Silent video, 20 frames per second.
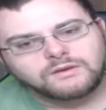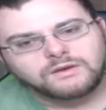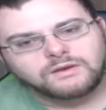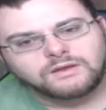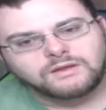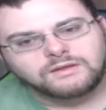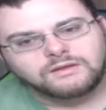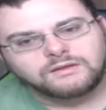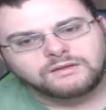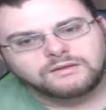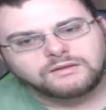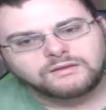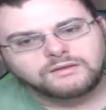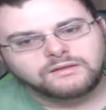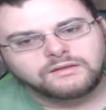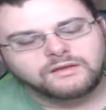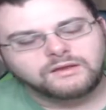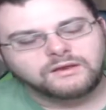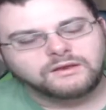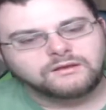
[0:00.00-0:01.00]
he
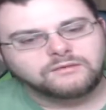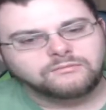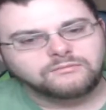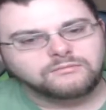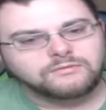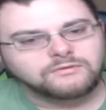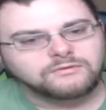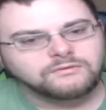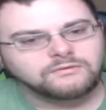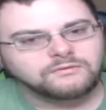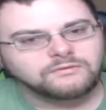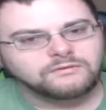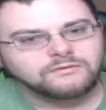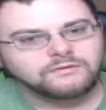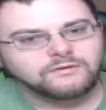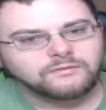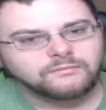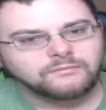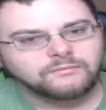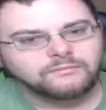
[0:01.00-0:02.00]
get him
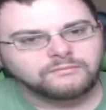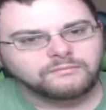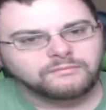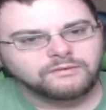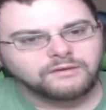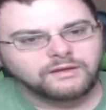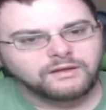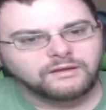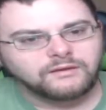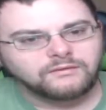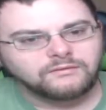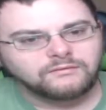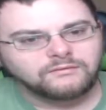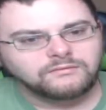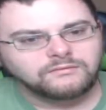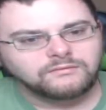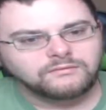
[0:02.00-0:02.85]
somehow?